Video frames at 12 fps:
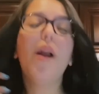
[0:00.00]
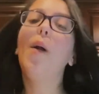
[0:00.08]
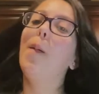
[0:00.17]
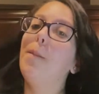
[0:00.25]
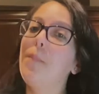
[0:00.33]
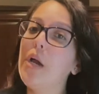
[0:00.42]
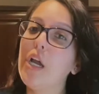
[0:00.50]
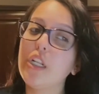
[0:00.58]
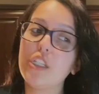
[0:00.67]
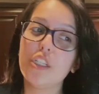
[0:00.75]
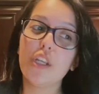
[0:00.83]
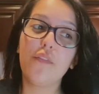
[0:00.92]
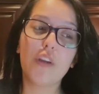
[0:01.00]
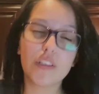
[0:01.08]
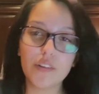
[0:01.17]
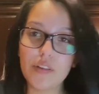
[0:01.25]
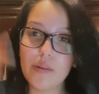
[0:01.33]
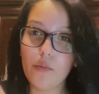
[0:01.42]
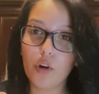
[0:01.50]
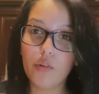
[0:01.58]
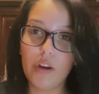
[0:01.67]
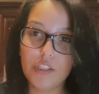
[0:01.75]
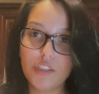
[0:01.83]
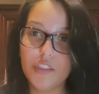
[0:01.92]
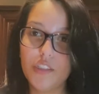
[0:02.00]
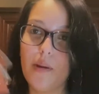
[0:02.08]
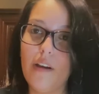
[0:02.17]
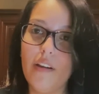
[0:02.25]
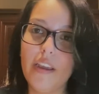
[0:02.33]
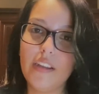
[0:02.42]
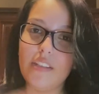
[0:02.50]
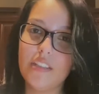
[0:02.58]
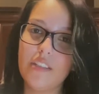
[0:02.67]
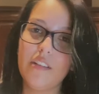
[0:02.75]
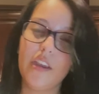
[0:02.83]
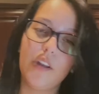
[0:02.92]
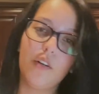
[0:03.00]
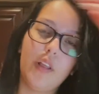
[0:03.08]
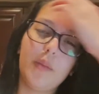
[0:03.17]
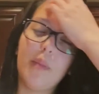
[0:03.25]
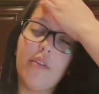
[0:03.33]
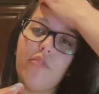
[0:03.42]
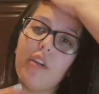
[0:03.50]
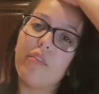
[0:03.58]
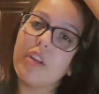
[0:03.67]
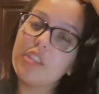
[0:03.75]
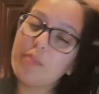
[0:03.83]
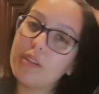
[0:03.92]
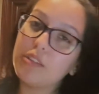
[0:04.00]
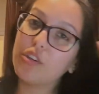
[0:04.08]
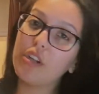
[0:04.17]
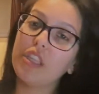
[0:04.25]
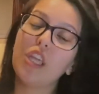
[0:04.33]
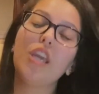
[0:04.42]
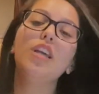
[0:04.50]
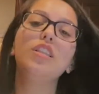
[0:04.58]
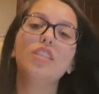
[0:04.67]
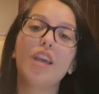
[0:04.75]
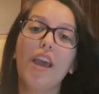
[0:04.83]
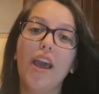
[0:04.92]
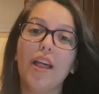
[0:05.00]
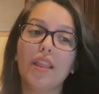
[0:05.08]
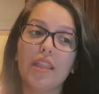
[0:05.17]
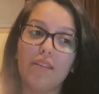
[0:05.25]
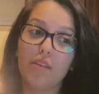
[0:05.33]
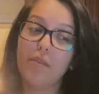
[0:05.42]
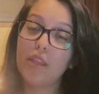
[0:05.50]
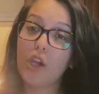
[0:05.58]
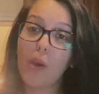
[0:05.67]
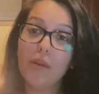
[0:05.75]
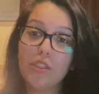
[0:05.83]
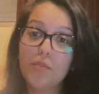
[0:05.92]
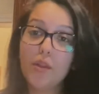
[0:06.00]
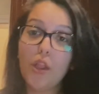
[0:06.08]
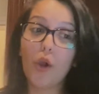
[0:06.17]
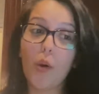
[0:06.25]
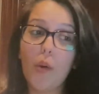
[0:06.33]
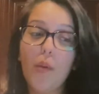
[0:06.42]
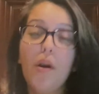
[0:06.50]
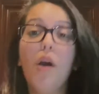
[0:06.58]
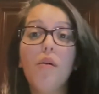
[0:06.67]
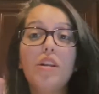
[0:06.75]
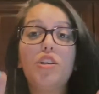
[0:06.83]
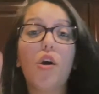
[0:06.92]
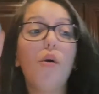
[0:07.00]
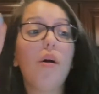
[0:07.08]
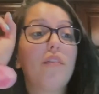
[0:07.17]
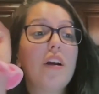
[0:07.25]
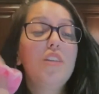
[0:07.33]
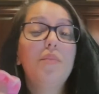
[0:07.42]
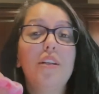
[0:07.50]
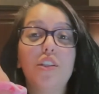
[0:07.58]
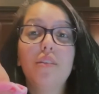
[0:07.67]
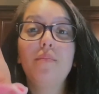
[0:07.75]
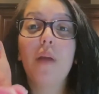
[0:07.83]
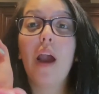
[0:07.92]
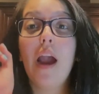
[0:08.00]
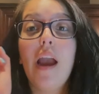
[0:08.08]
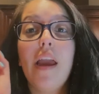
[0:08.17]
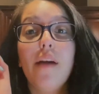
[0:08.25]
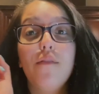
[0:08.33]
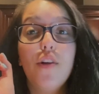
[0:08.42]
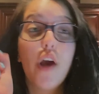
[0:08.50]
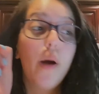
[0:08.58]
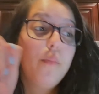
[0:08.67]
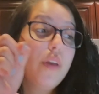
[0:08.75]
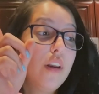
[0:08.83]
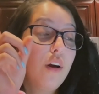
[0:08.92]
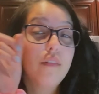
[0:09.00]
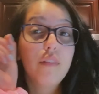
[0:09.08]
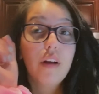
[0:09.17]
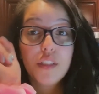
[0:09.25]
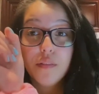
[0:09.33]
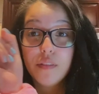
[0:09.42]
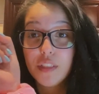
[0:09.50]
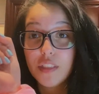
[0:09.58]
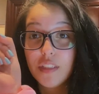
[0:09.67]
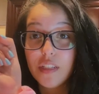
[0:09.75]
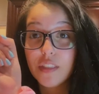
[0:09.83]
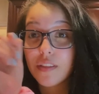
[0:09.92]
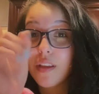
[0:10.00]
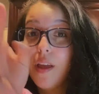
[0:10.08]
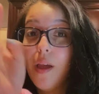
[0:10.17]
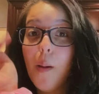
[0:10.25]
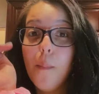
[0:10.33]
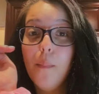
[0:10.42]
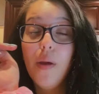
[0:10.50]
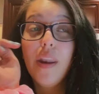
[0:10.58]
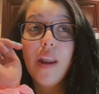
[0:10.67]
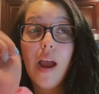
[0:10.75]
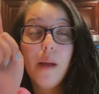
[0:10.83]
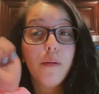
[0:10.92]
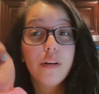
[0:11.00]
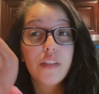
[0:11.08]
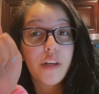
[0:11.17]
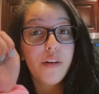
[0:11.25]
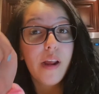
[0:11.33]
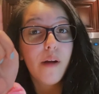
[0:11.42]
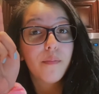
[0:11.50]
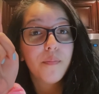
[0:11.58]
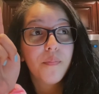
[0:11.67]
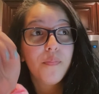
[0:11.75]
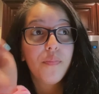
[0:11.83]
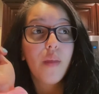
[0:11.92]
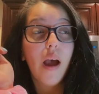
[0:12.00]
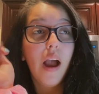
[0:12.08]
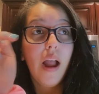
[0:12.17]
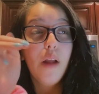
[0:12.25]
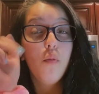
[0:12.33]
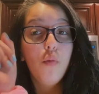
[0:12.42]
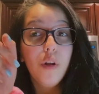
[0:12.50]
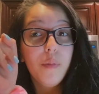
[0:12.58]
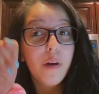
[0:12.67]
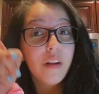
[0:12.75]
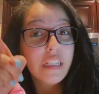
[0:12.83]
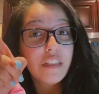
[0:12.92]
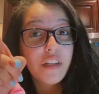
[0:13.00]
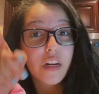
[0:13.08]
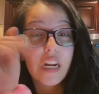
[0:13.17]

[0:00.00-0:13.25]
But if you guys have any more questions about like Disneyland or like my favorites about certain things, leave them in the comments below. Which, oh, I forgot to mention, I have not been on Rise of the Resistance, but I'm going to tell you now, I will be going this year.